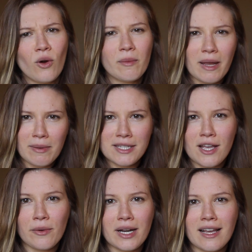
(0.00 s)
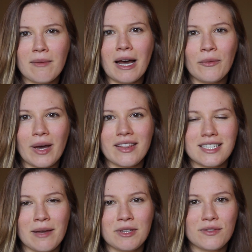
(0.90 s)
Or maybe it's already come out by
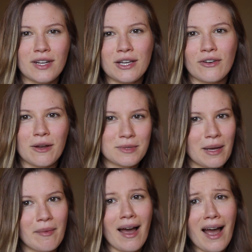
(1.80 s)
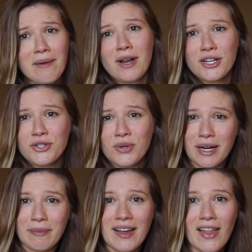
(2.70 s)
the time this video comes up. I'm not
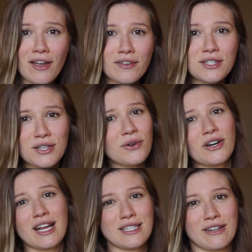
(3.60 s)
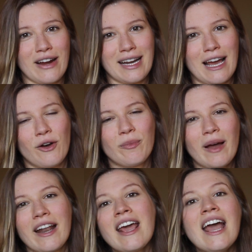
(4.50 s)
sure. My life is so crazy right now.
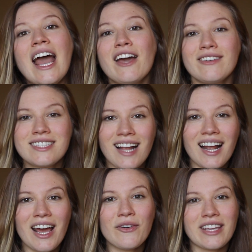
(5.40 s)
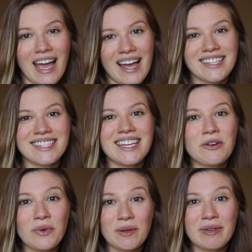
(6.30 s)
But if it's not out yet,
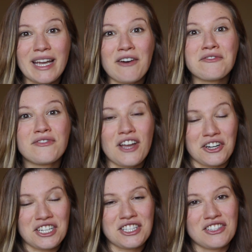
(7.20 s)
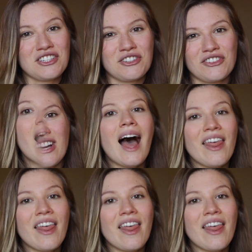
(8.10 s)
it will be out very soon.